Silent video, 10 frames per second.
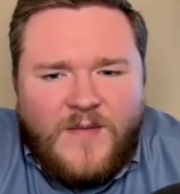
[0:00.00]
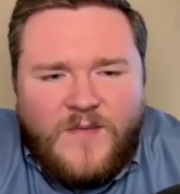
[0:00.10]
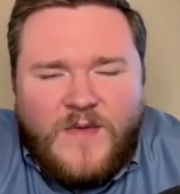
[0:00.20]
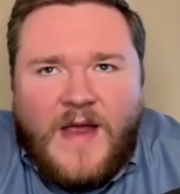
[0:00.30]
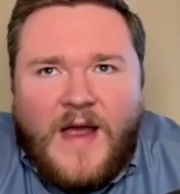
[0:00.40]

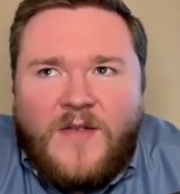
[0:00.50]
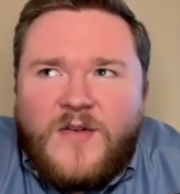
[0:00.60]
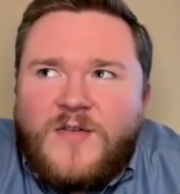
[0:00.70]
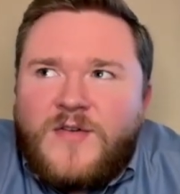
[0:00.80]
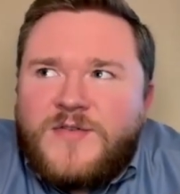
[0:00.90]
Yeah,
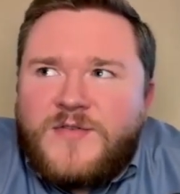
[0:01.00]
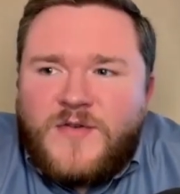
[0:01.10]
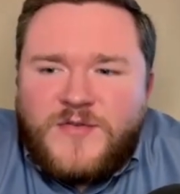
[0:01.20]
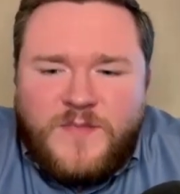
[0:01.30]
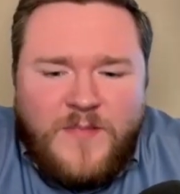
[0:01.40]

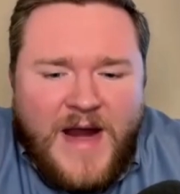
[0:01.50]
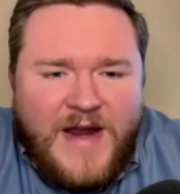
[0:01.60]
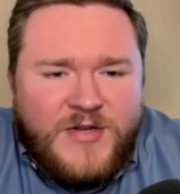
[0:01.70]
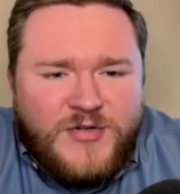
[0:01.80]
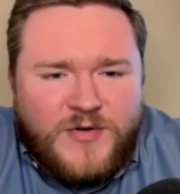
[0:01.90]
there's
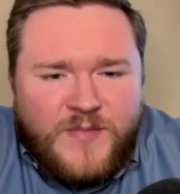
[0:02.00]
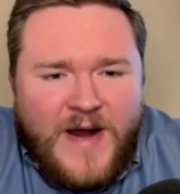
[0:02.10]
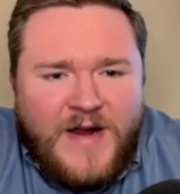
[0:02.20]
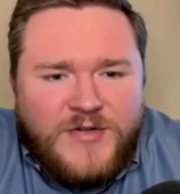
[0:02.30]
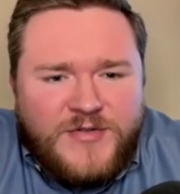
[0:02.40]

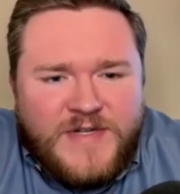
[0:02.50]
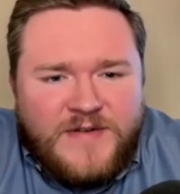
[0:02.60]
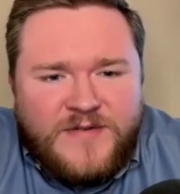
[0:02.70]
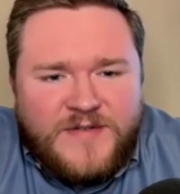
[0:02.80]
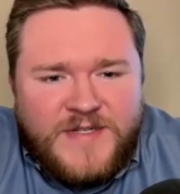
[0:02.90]
major
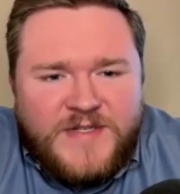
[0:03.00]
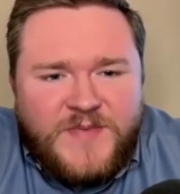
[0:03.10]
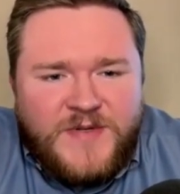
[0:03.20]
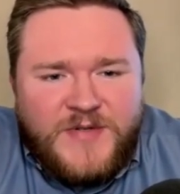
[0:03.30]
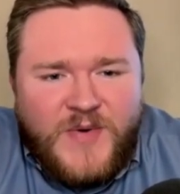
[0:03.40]
differences
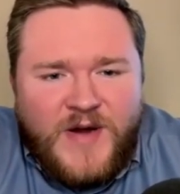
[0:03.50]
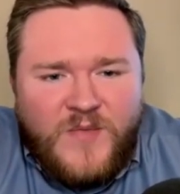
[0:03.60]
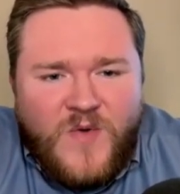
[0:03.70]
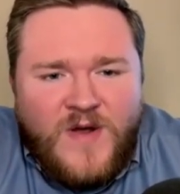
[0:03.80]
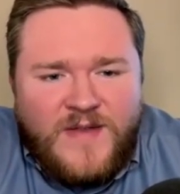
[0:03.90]
between
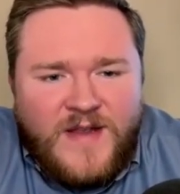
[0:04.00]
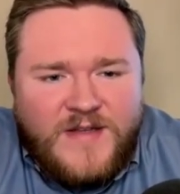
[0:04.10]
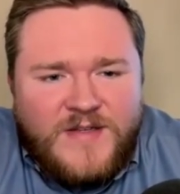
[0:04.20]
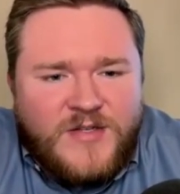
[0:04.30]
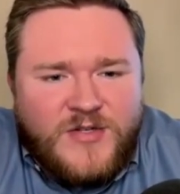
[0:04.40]
what the
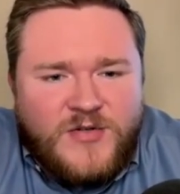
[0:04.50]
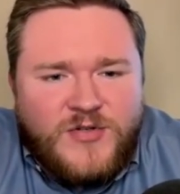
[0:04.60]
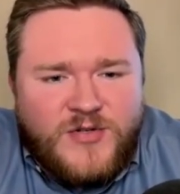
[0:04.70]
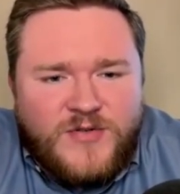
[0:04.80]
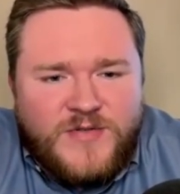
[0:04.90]

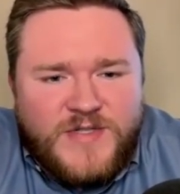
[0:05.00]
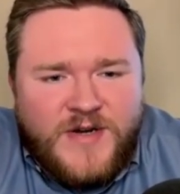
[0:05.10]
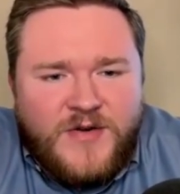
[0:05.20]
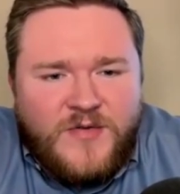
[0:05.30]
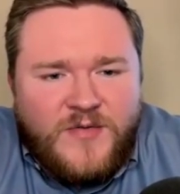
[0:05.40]
institutional
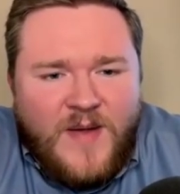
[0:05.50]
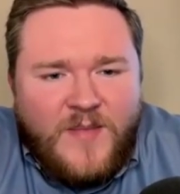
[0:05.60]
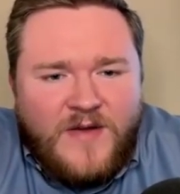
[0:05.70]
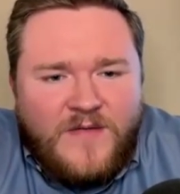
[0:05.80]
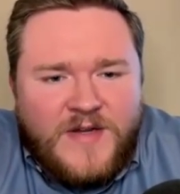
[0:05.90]
single
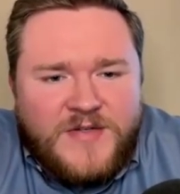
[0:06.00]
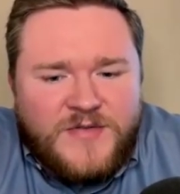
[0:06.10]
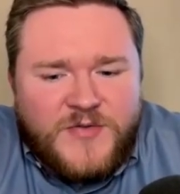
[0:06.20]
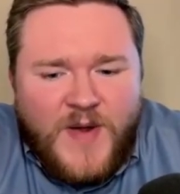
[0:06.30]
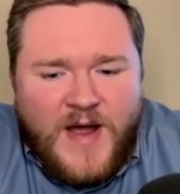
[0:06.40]
family
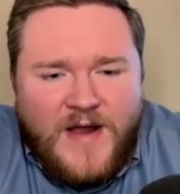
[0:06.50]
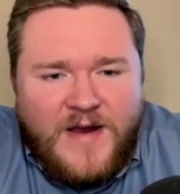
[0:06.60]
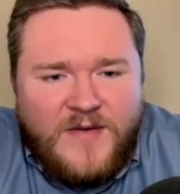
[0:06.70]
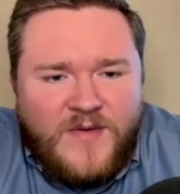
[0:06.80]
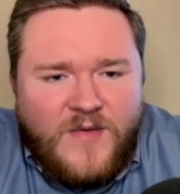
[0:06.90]
investors buy
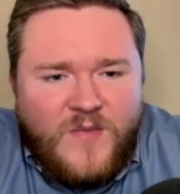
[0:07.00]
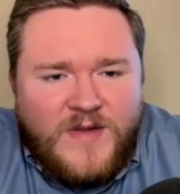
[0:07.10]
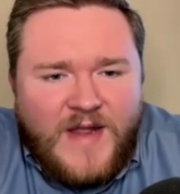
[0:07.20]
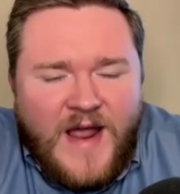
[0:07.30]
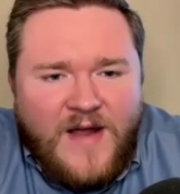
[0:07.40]
and what
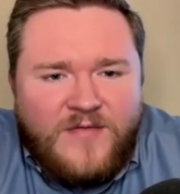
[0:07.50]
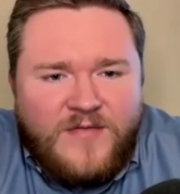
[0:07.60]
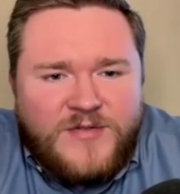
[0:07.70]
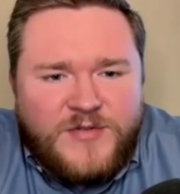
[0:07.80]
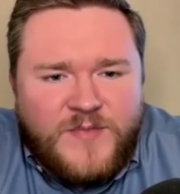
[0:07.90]
the
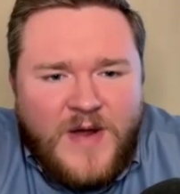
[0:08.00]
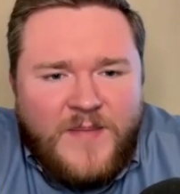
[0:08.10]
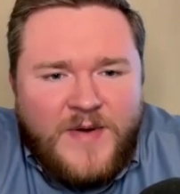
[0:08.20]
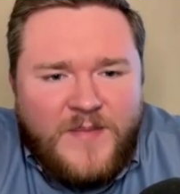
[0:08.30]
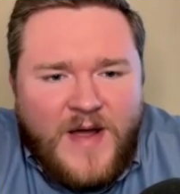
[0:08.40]
average mom
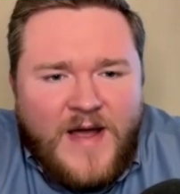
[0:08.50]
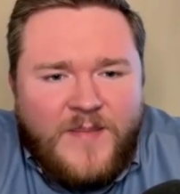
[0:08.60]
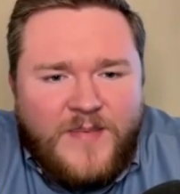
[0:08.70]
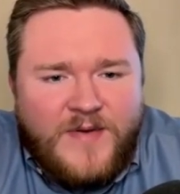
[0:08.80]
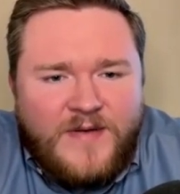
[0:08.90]
and
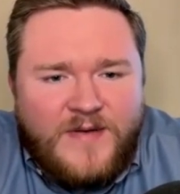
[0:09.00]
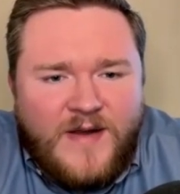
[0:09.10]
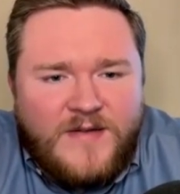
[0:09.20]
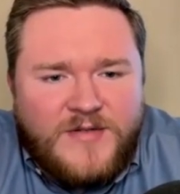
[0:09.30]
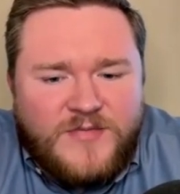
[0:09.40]
pop
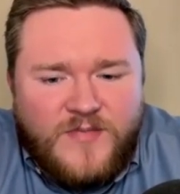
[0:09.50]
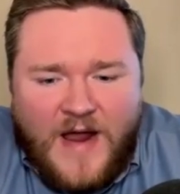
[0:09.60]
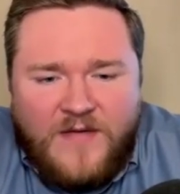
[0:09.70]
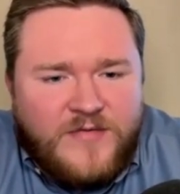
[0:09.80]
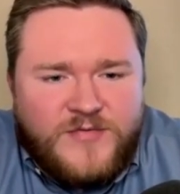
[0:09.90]
and just
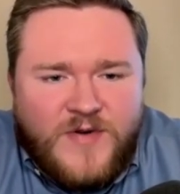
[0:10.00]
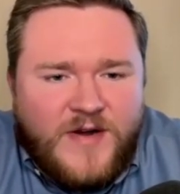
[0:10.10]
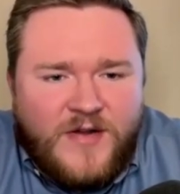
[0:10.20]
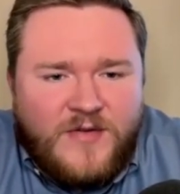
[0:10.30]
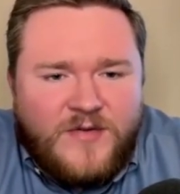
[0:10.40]
average
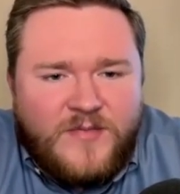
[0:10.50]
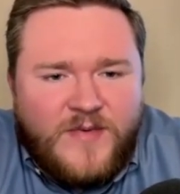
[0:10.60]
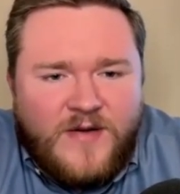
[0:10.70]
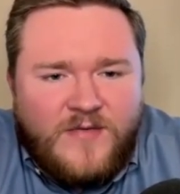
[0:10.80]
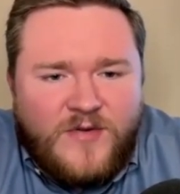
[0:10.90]
regular
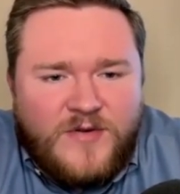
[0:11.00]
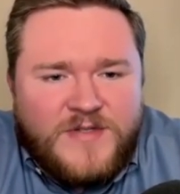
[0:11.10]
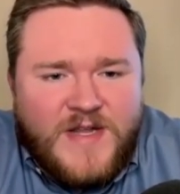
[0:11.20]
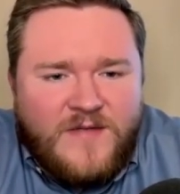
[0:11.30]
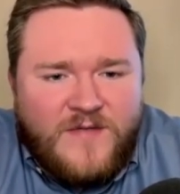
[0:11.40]
real
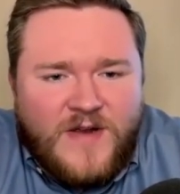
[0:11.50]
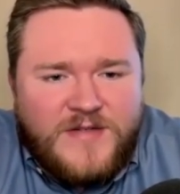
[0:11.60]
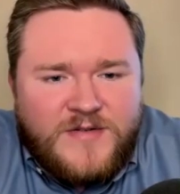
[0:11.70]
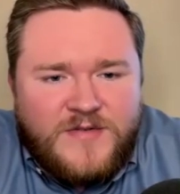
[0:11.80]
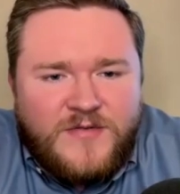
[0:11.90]
estate
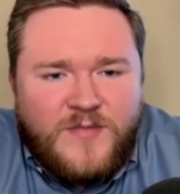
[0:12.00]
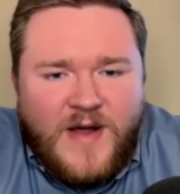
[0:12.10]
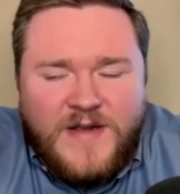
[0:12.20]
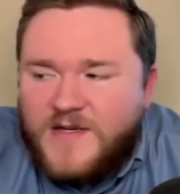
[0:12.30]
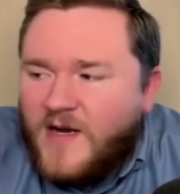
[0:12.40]
investor who
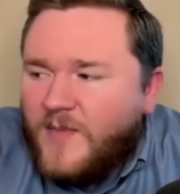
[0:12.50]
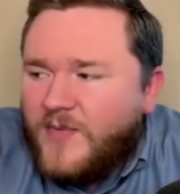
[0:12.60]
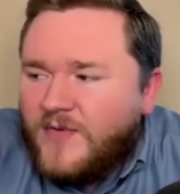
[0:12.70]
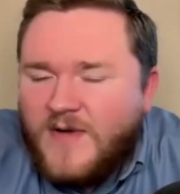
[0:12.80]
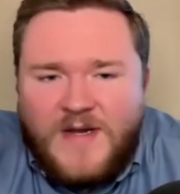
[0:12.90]
buys a
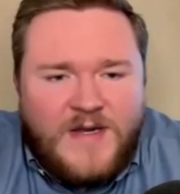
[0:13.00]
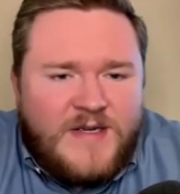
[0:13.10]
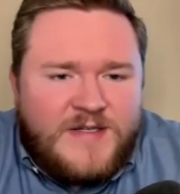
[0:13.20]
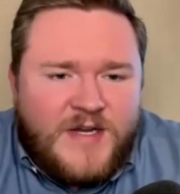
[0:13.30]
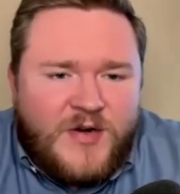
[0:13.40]
couple
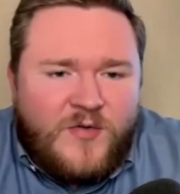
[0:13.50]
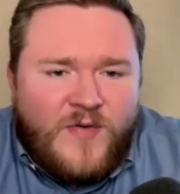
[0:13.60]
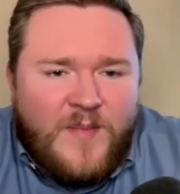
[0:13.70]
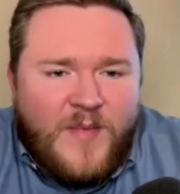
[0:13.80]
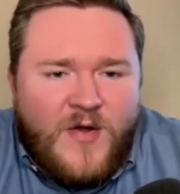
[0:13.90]
single
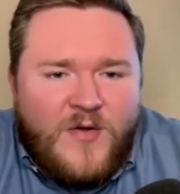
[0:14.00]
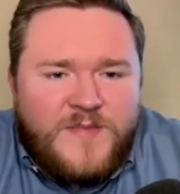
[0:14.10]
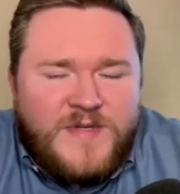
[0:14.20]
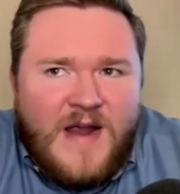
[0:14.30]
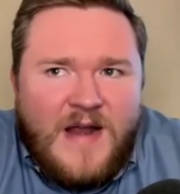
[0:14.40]
family
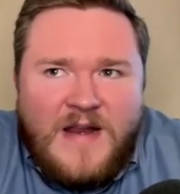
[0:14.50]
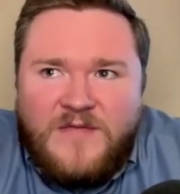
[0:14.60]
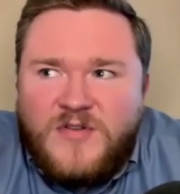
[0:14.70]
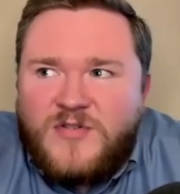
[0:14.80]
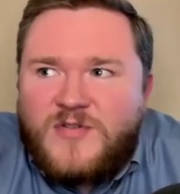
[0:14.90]
homes, and
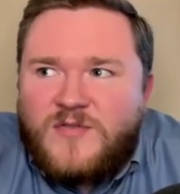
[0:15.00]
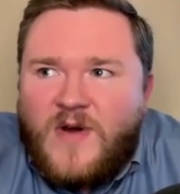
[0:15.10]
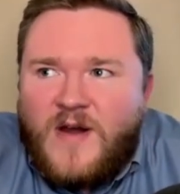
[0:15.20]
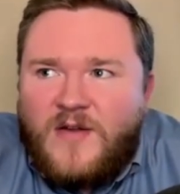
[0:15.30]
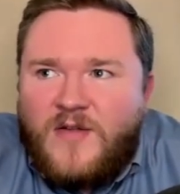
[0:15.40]
even just your
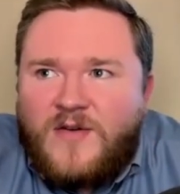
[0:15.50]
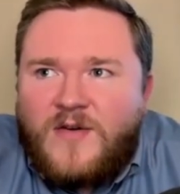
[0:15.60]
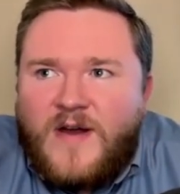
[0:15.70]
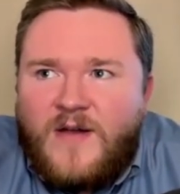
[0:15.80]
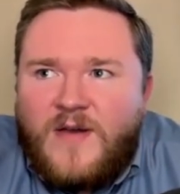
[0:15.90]
regular
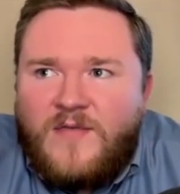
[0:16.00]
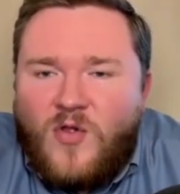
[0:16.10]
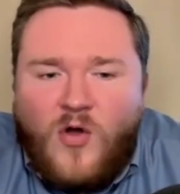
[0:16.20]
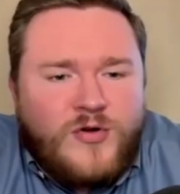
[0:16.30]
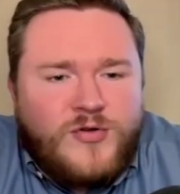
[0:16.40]
even
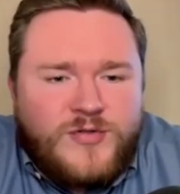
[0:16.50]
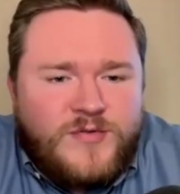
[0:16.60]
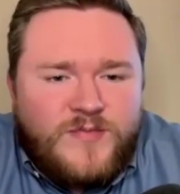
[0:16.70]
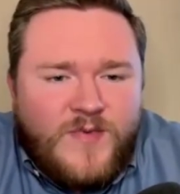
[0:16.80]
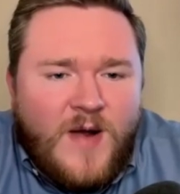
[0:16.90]

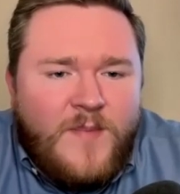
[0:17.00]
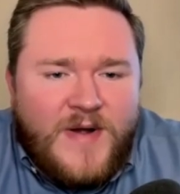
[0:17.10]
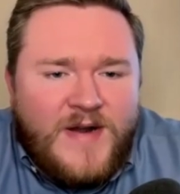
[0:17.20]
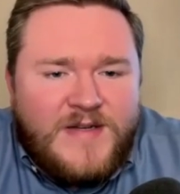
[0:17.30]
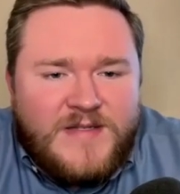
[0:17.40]
larger
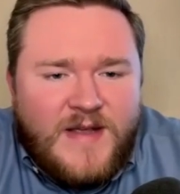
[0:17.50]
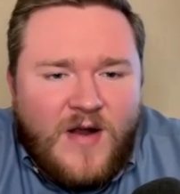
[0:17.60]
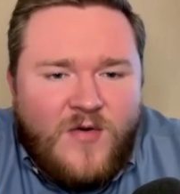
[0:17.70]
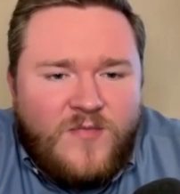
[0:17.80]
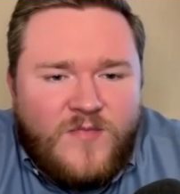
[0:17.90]
companies that
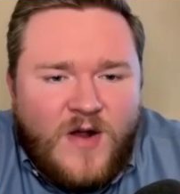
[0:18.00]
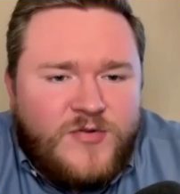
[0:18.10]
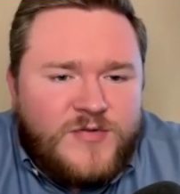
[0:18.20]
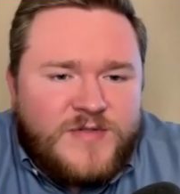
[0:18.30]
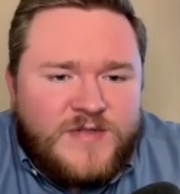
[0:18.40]
own
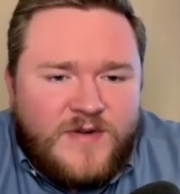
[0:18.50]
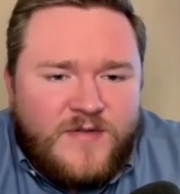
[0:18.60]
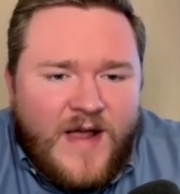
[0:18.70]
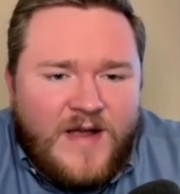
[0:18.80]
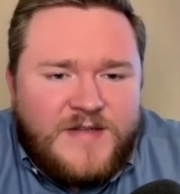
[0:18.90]
hundreds of
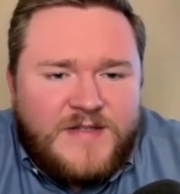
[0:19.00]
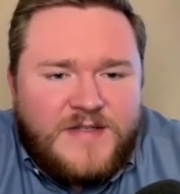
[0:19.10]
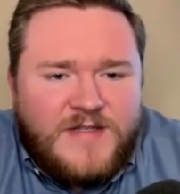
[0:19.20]
houses.